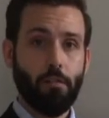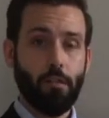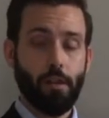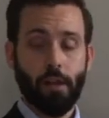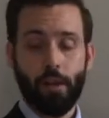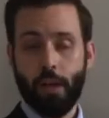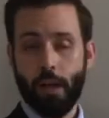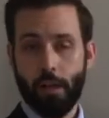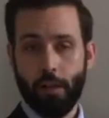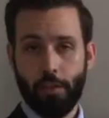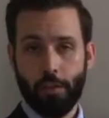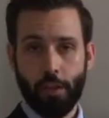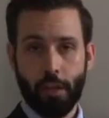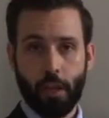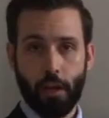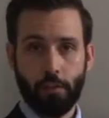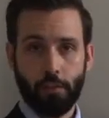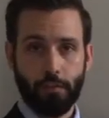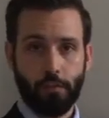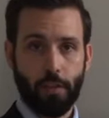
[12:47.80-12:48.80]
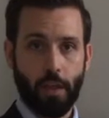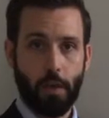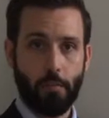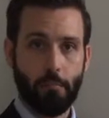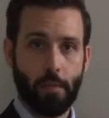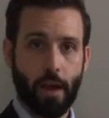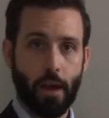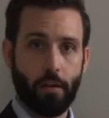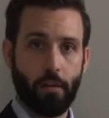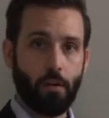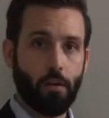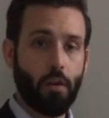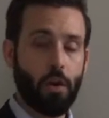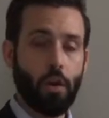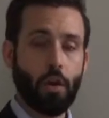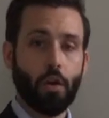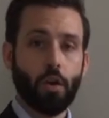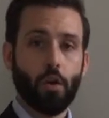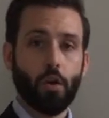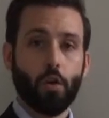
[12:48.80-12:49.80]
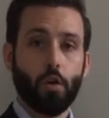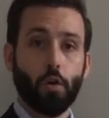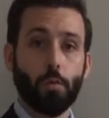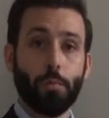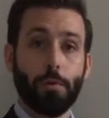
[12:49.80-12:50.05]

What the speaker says: and anything else for that matter will